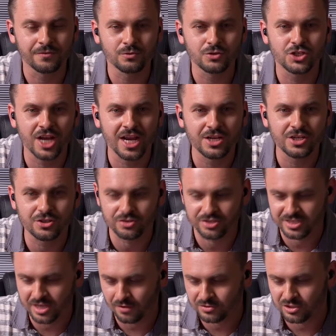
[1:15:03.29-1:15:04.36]
if you change
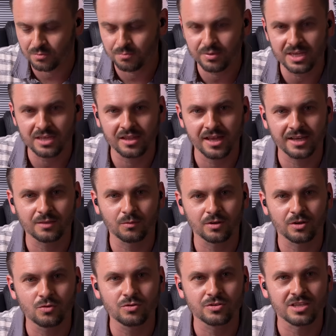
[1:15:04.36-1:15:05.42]
yourself to be like
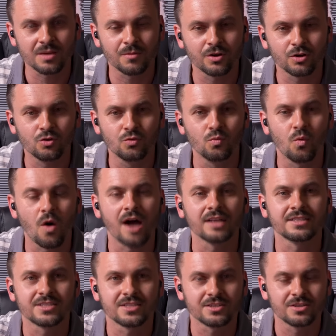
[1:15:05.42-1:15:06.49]
who, someone who
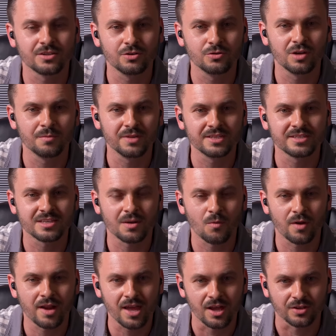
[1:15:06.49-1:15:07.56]
wants you to be
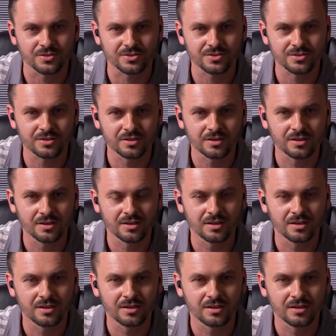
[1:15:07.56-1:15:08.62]
someone else.
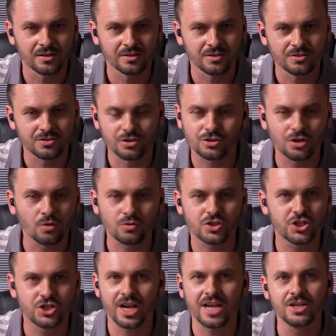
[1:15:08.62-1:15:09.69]
So don't
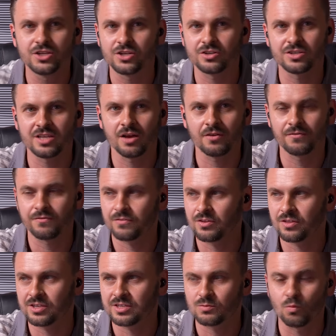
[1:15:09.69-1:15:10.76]
change yourself
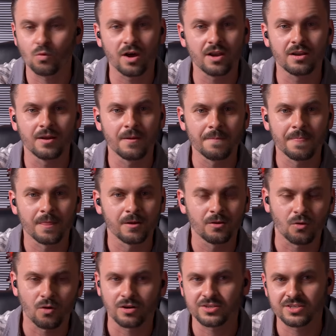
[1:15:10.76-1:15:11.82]
for this one
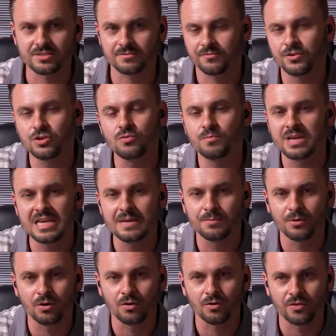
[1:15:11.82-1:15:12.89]
or a few
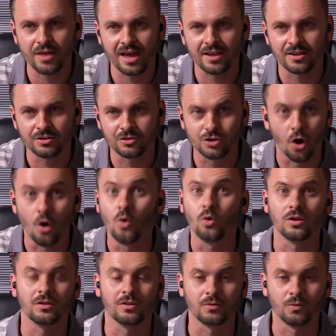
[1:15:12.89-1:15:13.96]
people that
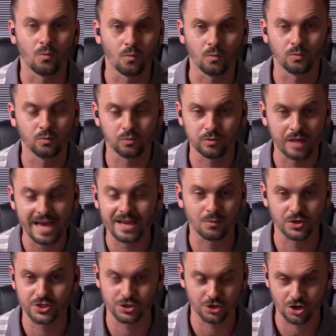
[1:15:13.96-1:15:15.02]
don't
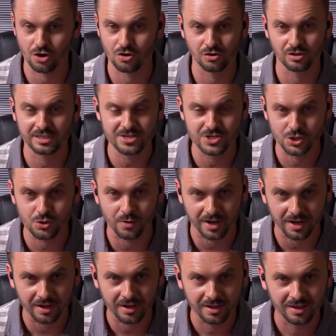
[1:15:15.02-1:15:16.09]
like what you're currently
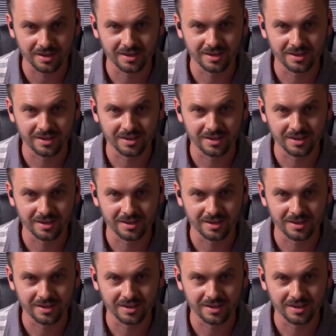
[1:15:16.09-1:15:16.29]
doing